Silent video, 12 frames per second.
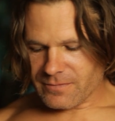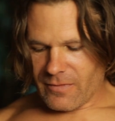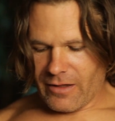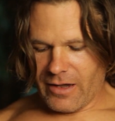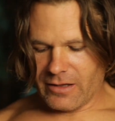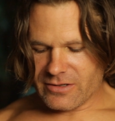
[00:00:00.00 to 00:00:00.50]

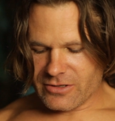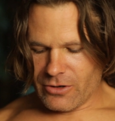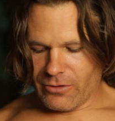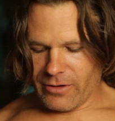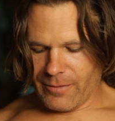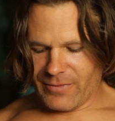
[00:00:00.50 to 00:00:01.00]
And
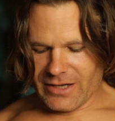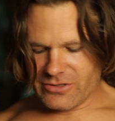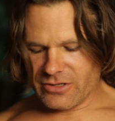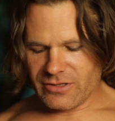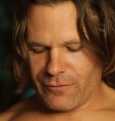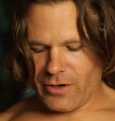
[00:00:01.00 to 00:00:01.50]
so that's
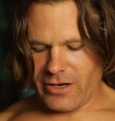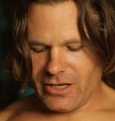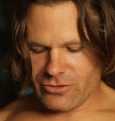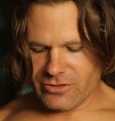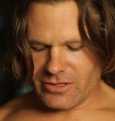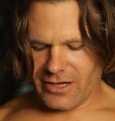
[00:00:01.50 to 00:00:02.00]
just a very
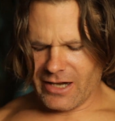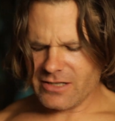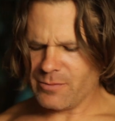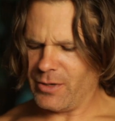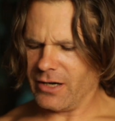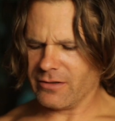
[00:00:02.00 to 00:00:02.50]
interesting
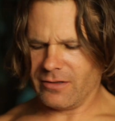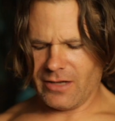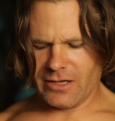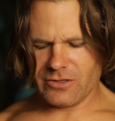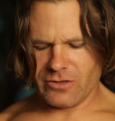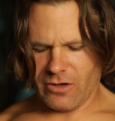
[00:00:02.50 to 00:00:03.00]
aspect, and
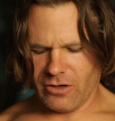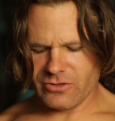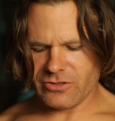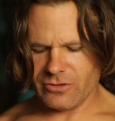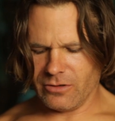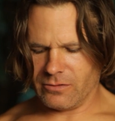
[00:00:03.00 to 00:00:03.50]
that
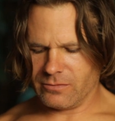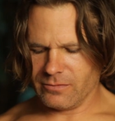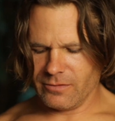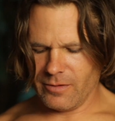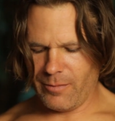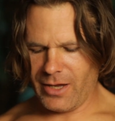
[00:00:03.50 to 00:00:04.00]
also
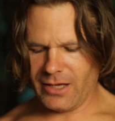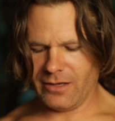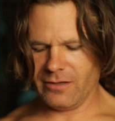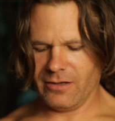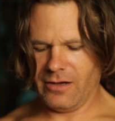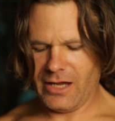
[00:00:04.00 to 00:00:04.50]
made
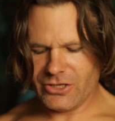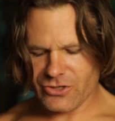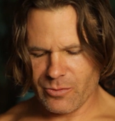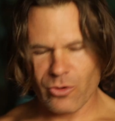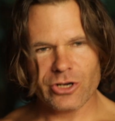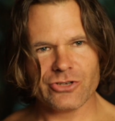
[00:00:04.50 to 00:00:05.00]
nature
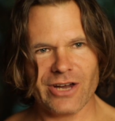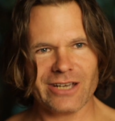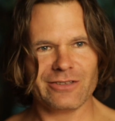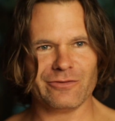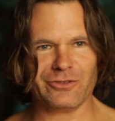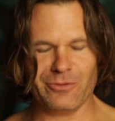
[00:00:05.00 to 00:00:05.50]
more
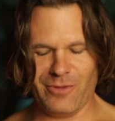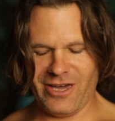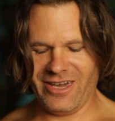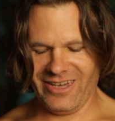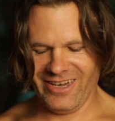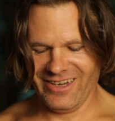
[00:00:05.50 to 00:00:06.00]
attractive to
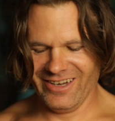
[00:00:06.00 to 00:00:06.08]
me.